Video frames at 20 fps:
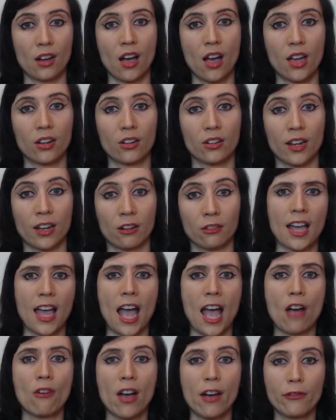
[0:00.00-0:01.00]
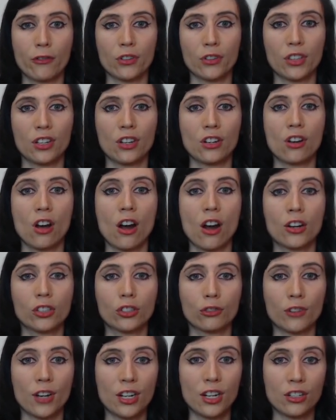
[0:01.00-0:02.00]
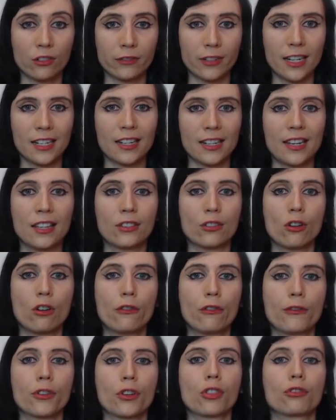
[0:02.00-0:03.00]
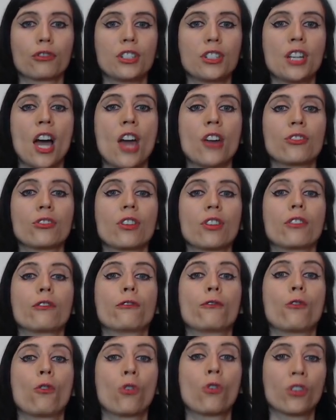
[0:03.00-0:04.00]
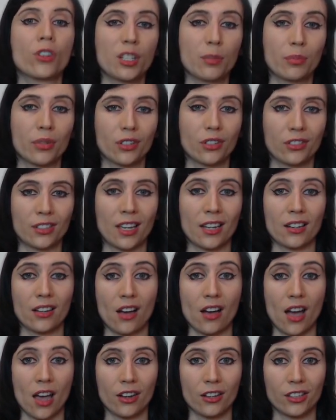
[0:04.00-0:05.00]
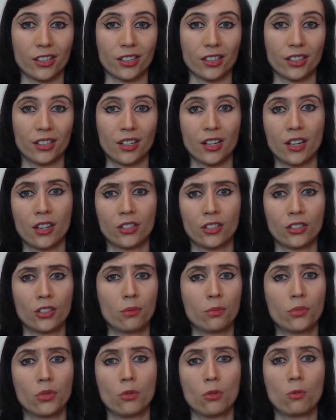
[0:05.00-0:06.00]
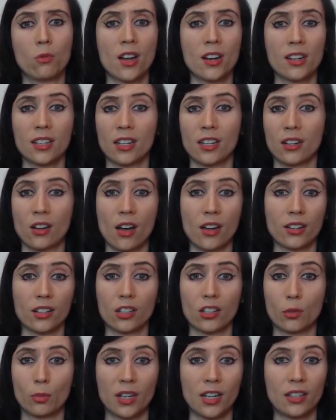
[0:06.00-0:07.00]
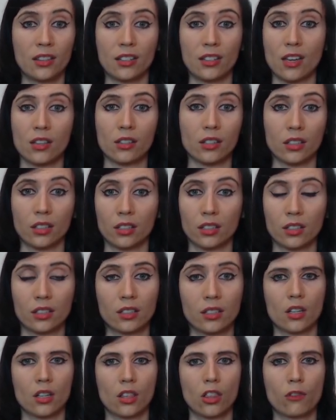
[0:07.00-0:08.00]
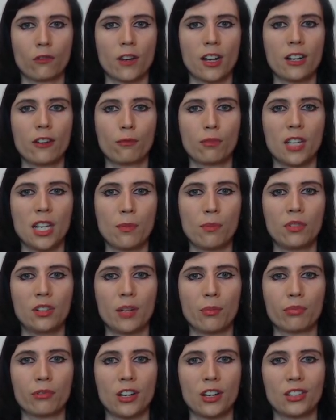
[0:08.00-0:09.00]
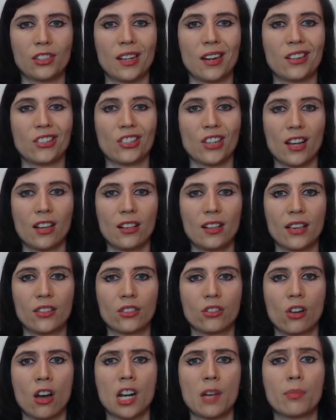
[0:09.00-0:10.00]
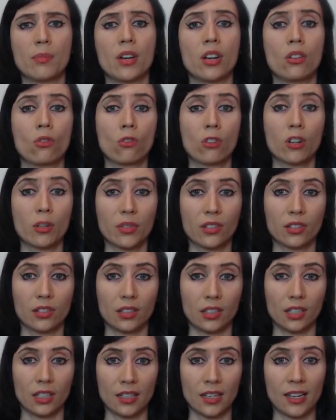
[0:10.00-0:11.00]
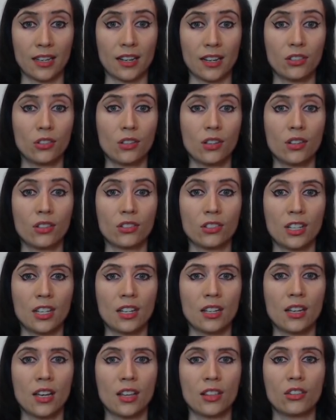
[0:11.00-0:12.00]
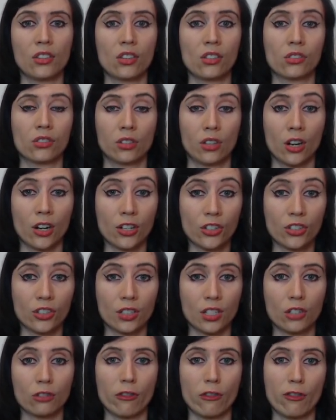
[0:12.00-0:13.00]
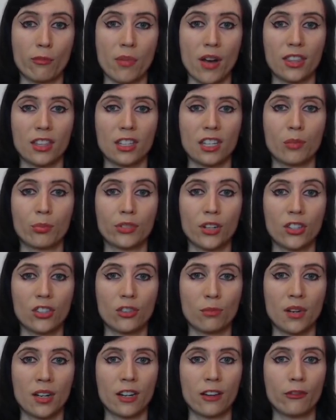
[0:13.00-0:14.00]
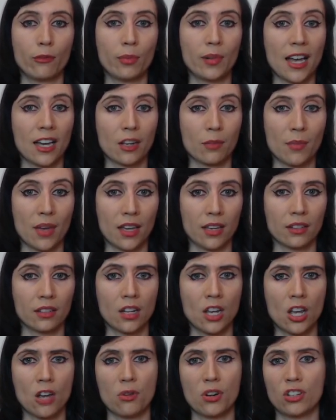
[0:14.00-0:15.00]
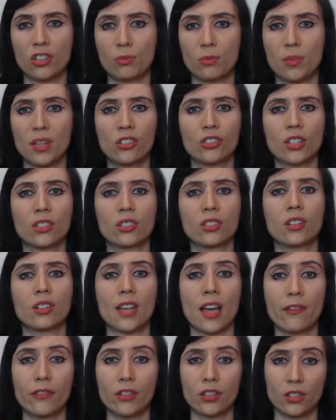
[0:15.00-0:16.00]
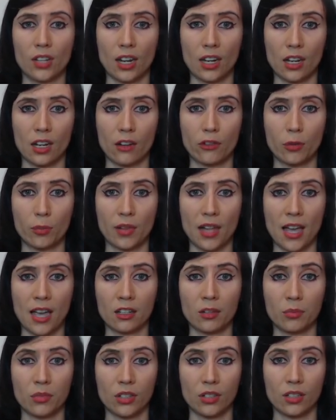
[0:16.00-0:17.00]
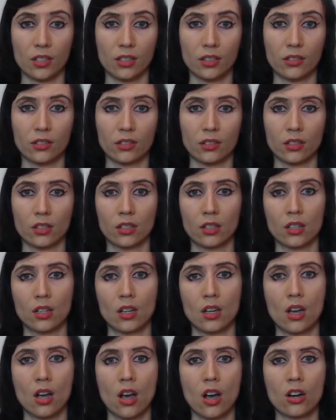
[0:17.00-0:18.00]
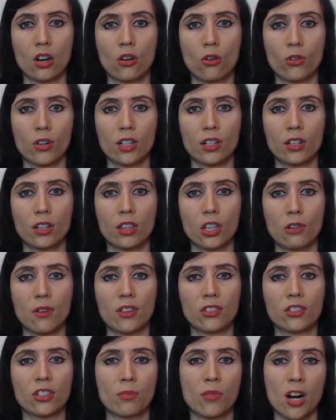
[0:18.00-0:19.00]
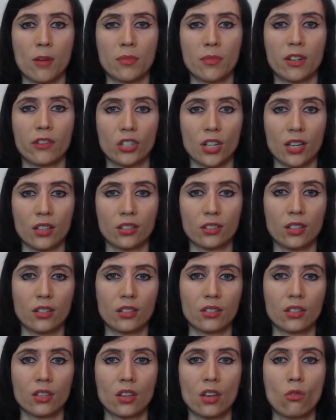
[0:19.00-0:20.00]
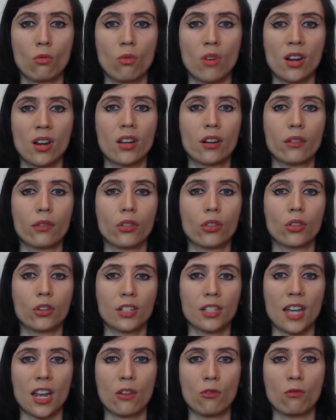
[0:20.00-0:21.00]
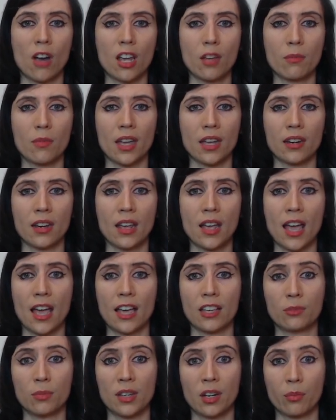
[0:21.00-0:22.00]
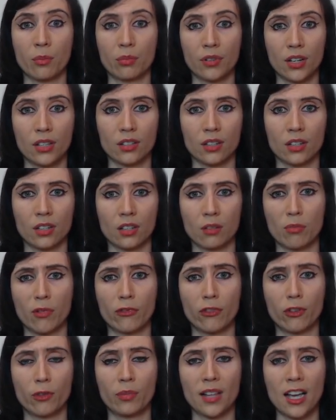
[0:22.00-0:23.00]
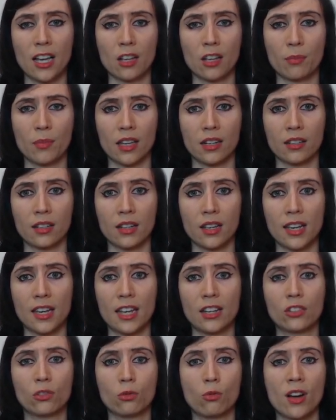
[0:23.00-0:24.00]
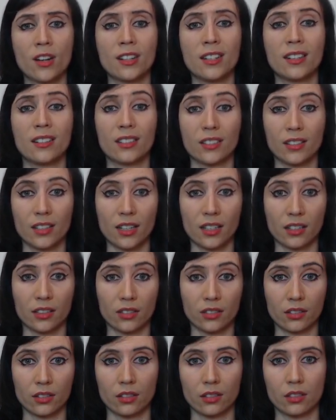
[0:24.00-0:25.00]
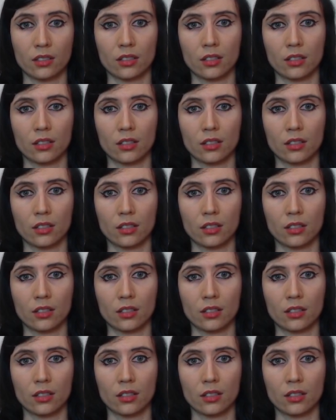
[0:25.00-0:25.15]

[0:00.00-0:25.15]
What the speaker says: higher now. However, the incarceration rate is over 340% higher. So the one cannot explain the other. The rate of people in prison and jail has gone up enormously, and as you can see, this is largely driven by the imprisonment of black men, which has been just devastating for black communities. According to the US Department of Justice, 1 out of 38 white men has been in prison, but for black men, it's 1 in 6.